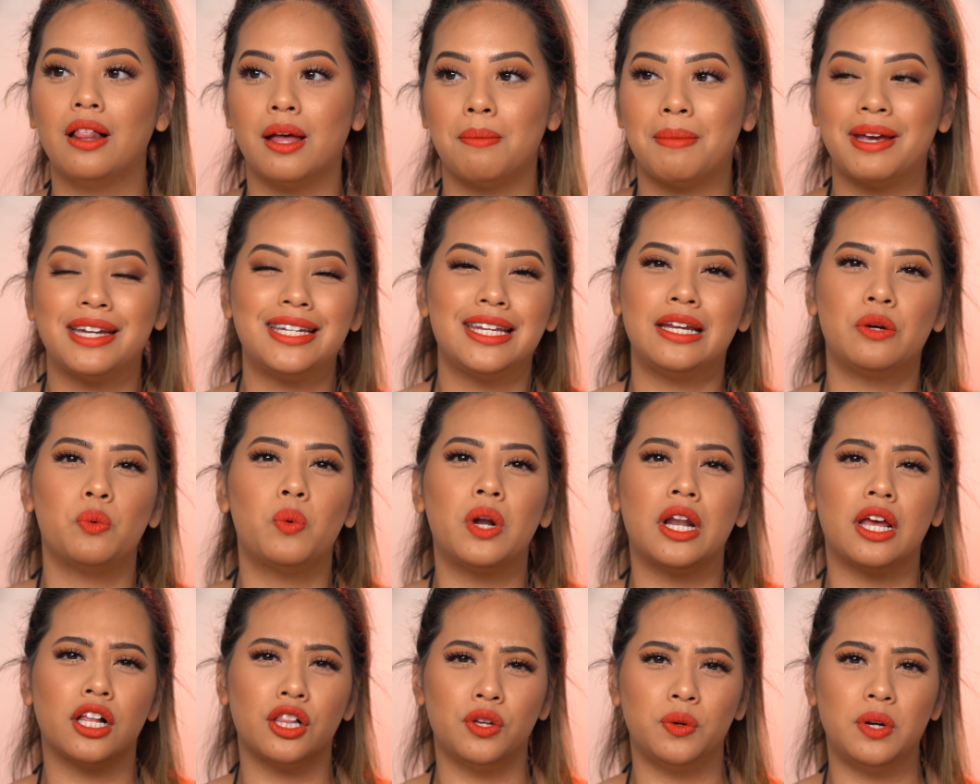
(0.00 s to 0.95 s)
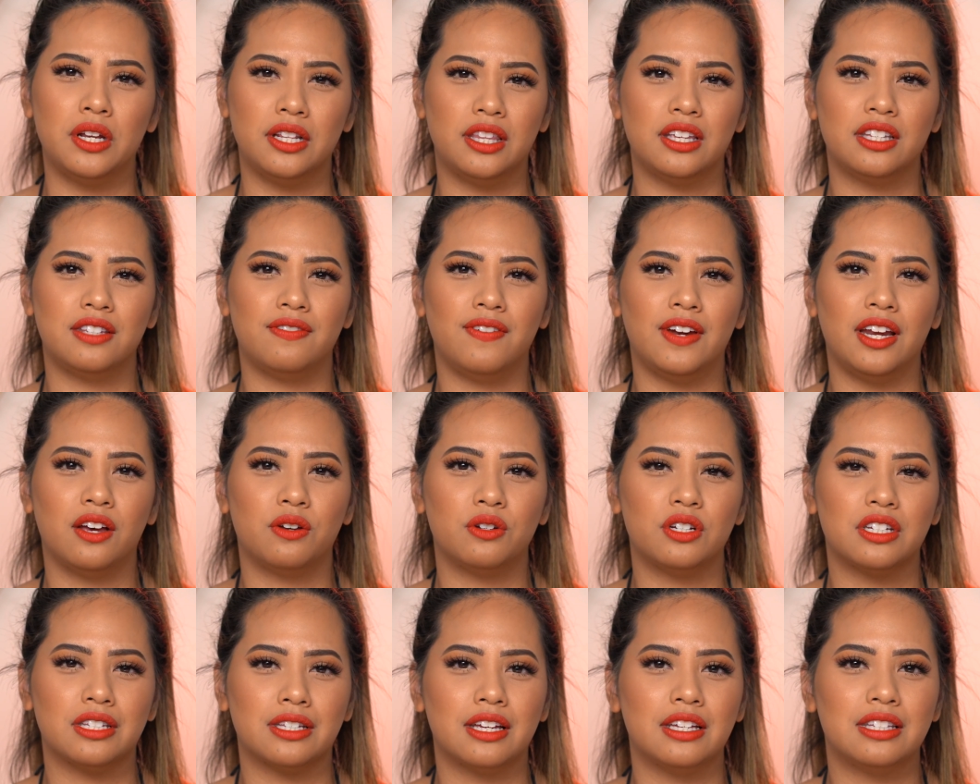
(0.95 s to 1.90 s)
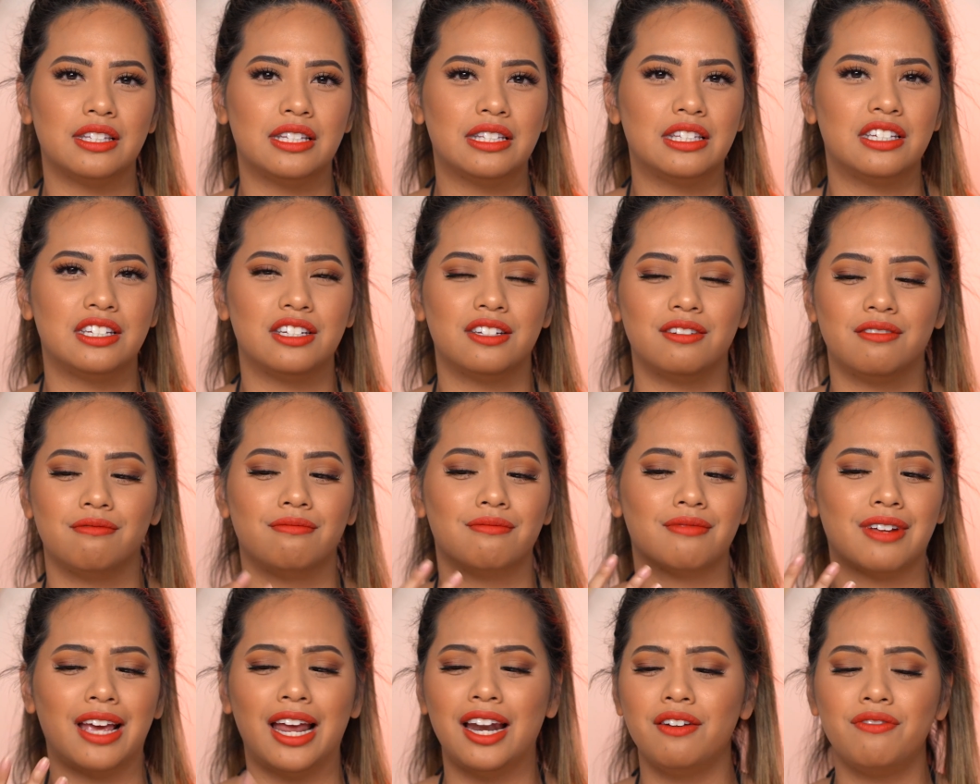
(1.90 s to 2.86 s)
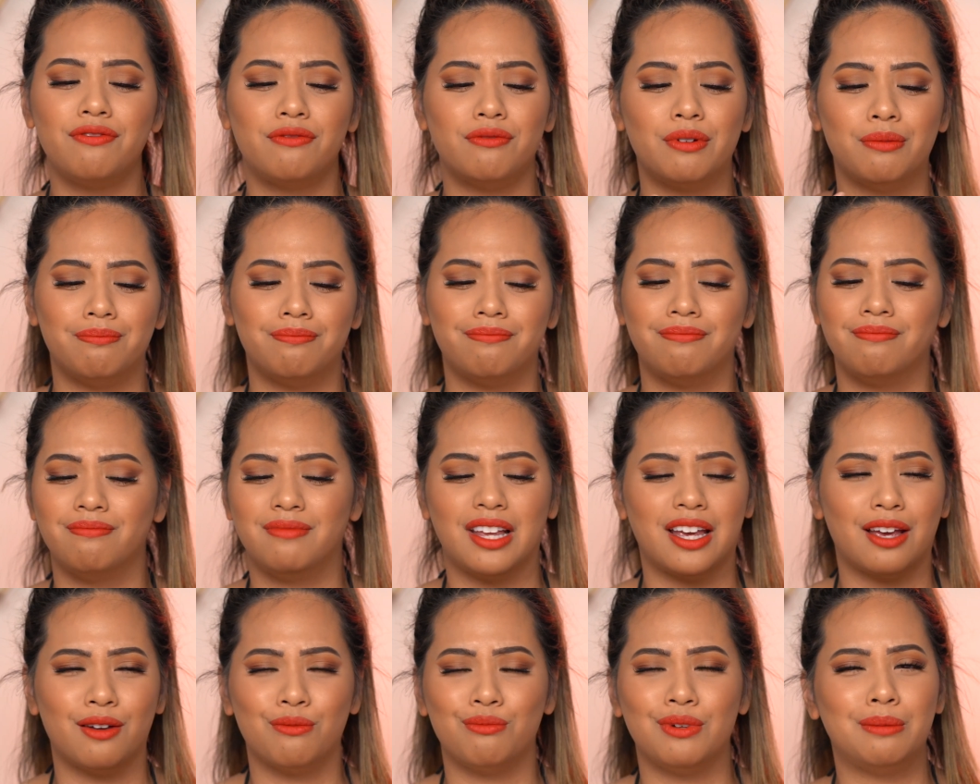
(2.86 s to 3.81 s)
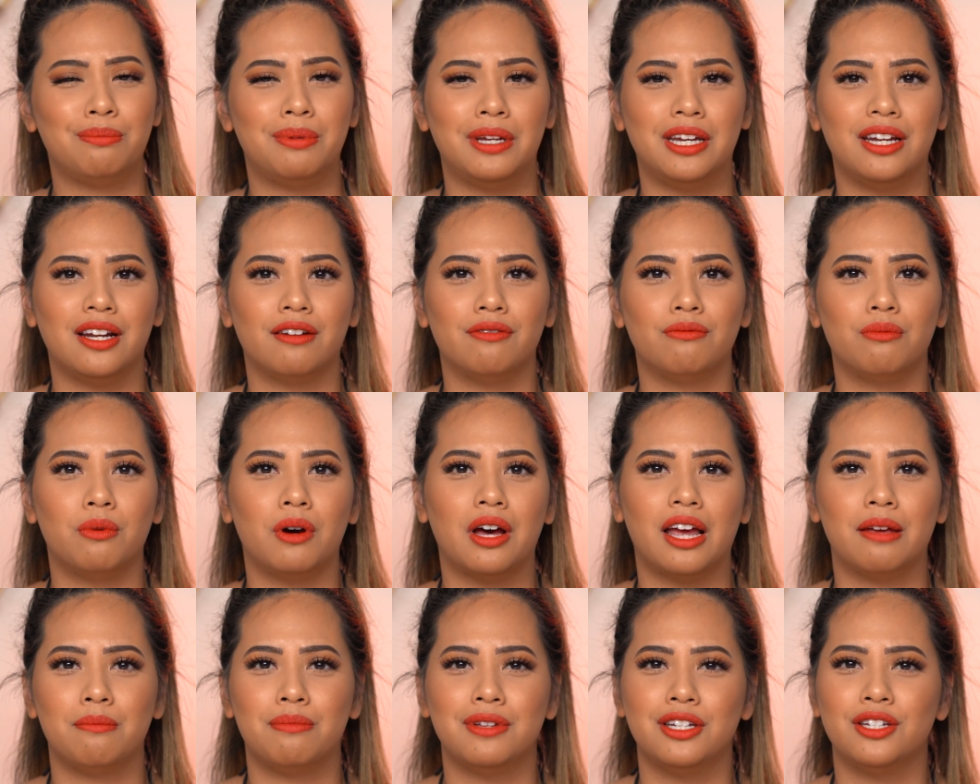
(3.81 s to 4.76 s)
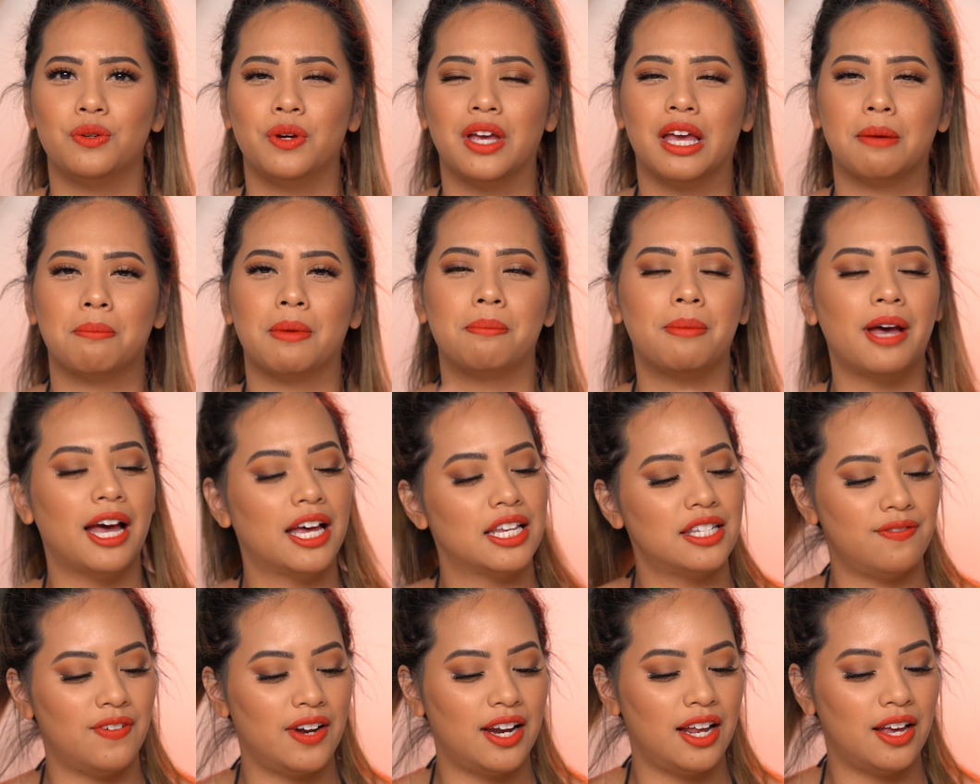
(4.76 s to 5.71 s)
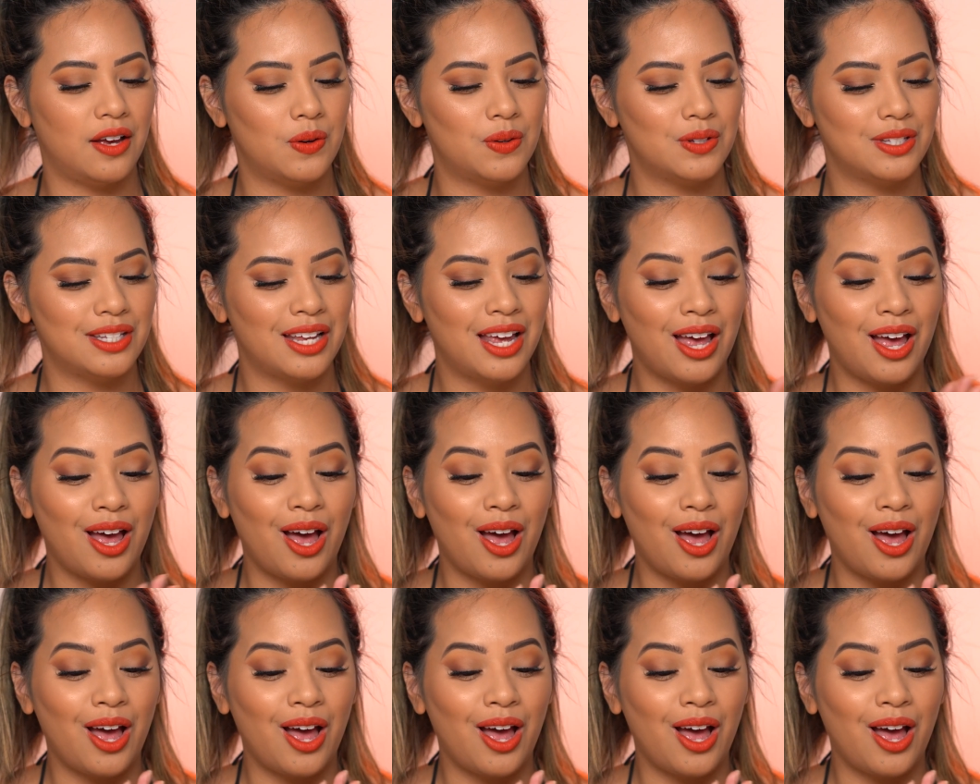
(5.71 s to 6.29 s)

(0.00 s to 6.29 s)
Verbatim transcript: I didn't want to include it in this video just because it's kind of like a repeat of what I've been doing in my past videos.